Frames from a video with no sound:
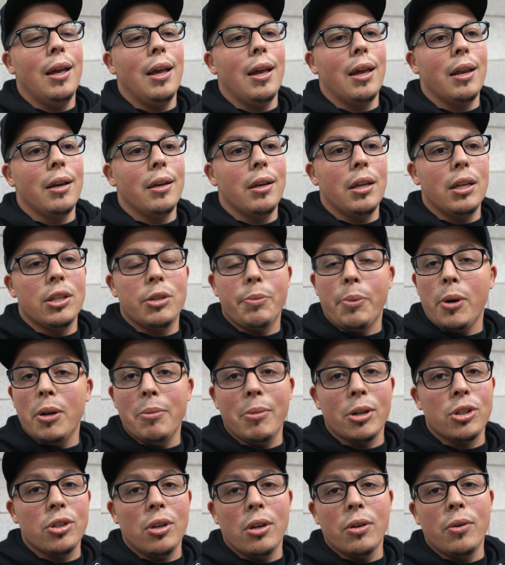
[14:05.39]
and it's pretty
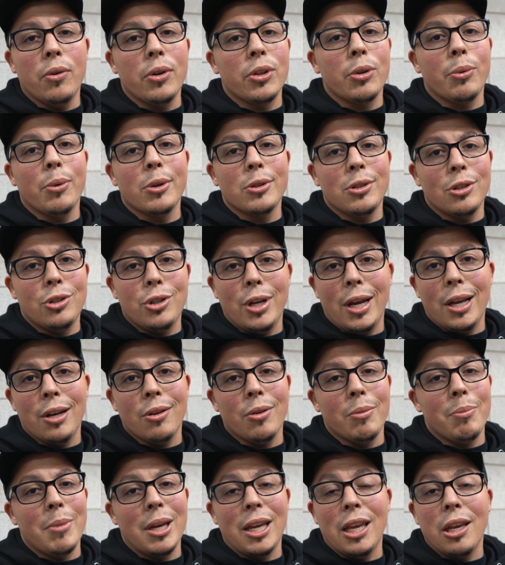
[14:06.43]
much all going towards the
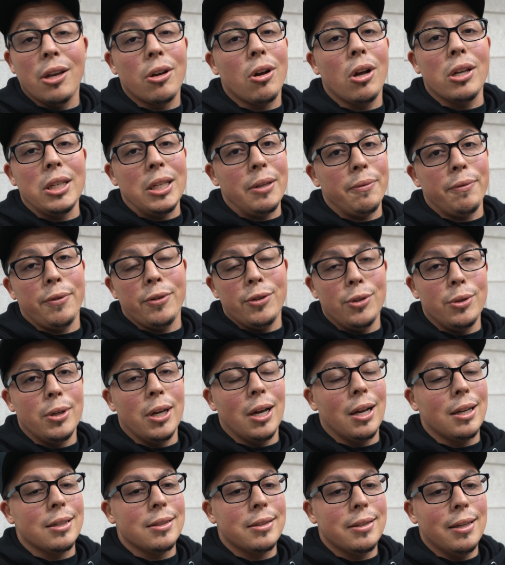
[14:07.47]
channel and making content for you
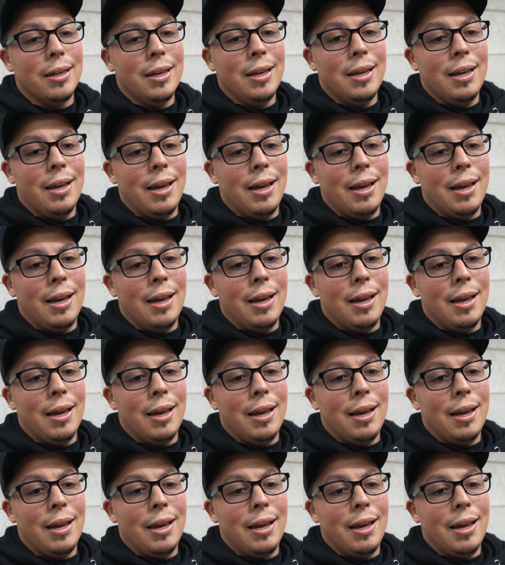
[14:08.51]
guys,